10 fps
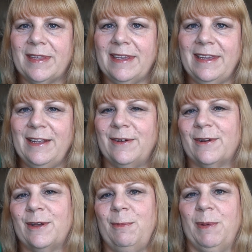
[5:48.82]
you
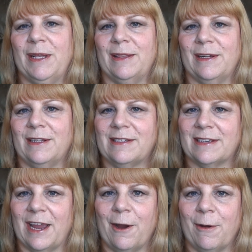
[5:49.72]
know, could be a little
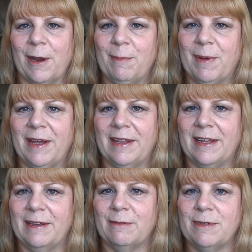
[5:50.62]
scary,
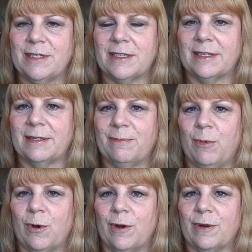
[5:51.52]
but it was
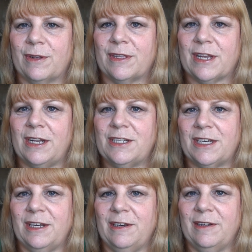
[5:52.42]
more
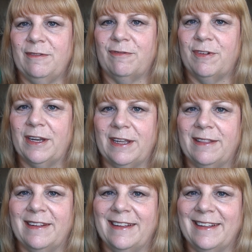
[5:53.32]
touching and funny
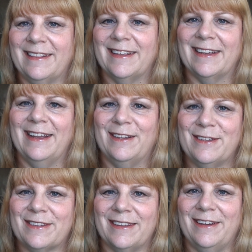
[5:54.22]
than anything
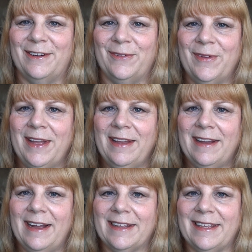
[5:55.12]
else. So
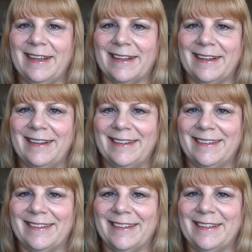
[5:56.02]
I think
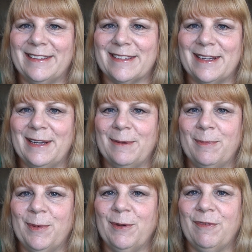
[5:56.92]
uh, it's a
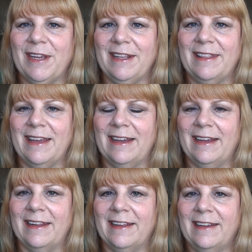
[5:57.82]
movie
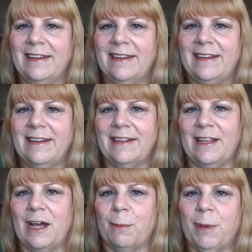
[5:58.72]
that a
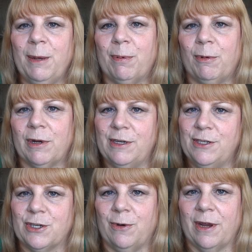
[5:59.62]
lot of people would
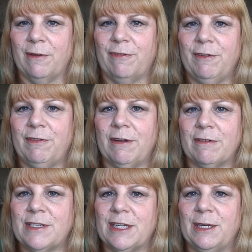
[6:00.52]
enjoy. If you've
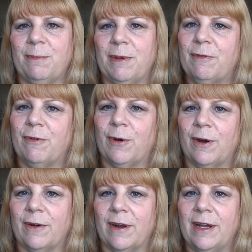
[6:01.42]
never seen it
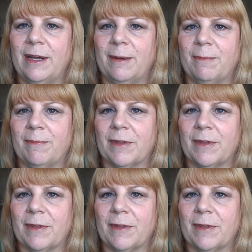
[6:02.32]
before, um,